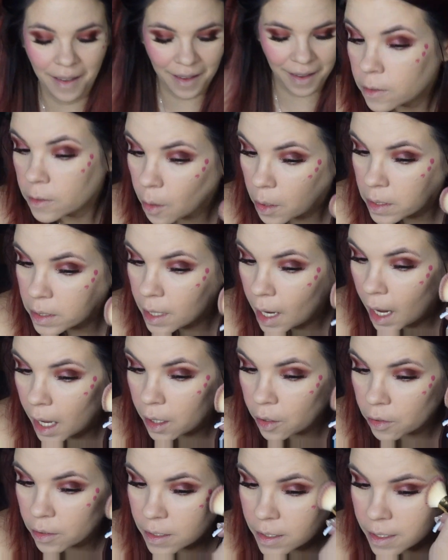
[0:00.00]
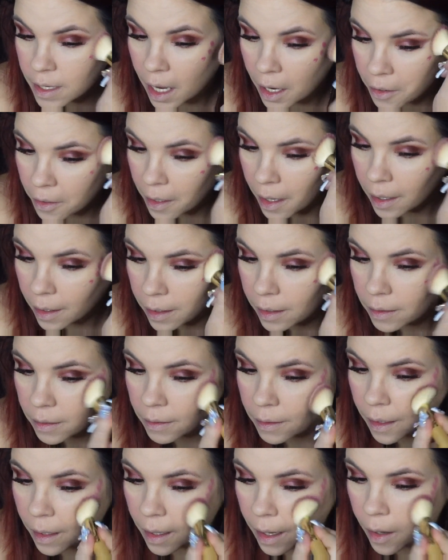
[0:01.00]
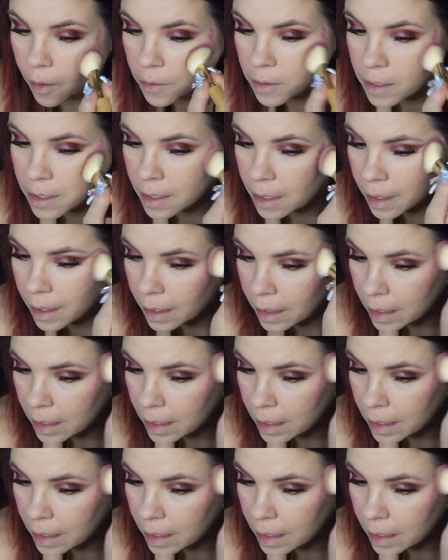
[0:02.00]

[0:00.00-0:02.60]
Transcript: So he died on a Saturday, like I was saying.